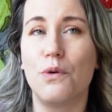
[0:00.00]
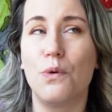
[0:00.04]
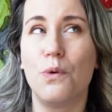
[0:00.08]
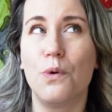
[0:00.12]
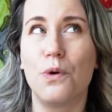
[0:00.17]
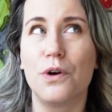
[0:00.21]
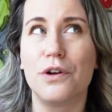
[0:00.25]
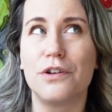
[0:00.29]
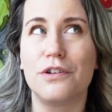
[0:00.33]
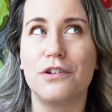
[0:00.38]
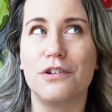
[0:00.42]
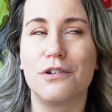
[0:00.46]

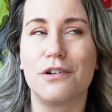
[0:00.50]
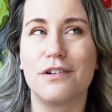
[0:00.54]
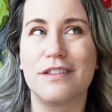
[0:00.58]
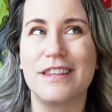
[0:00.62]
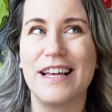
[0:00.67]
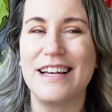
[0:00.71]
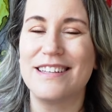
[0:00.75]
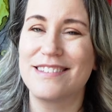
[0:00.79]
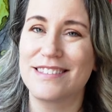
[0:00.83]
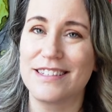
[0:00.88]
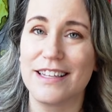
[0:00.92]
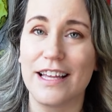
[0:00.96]
or you're
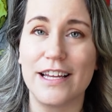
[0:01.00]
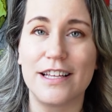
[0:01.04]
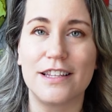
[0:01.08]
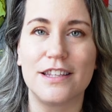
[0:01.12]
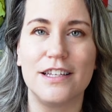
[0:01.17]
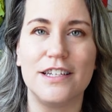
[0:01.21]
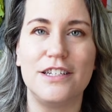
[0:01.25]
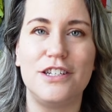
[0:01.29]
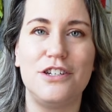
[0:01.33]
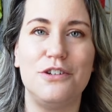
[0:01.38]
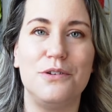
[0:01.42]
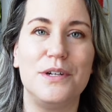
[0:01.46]
less
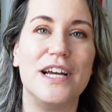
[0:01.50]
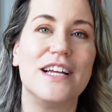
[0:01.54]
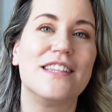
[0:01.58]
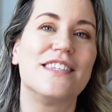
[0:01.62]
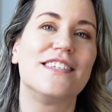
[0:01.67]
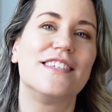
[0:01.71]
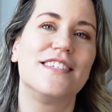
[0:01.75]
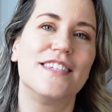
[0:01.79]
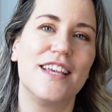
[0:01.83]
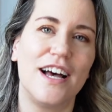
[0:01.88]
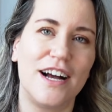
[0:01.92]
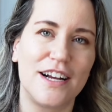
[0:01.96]
likely to get
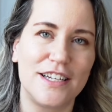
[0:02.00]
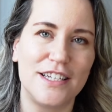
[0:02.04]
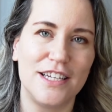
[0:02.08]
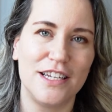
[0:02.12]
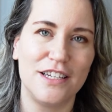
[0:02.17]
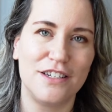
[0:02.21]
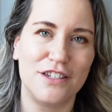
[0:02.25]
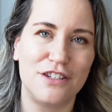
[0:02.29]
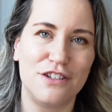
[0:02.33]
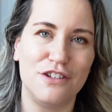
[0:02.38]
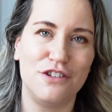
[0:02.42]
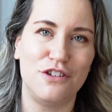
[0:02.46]
sucked
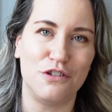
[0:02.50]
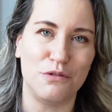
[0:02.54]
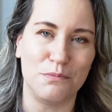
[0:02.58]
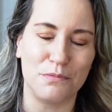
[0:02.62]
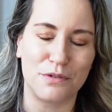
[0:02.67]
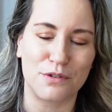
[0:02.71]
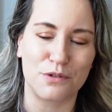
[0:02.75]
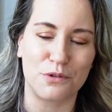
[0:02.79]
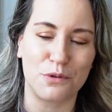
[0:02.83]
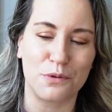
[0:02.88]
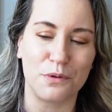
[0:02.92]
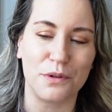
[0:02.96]
into doom
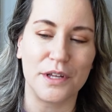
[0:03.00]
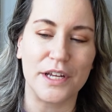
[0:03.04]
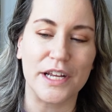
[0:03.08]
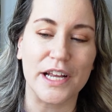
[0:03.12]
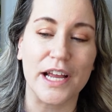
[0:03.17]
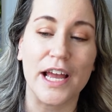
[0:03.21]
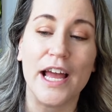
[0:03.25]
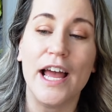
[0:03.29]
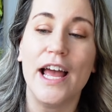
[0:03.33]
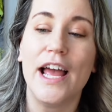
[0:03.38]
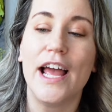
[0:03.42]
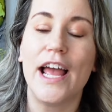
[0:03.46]
scrolling.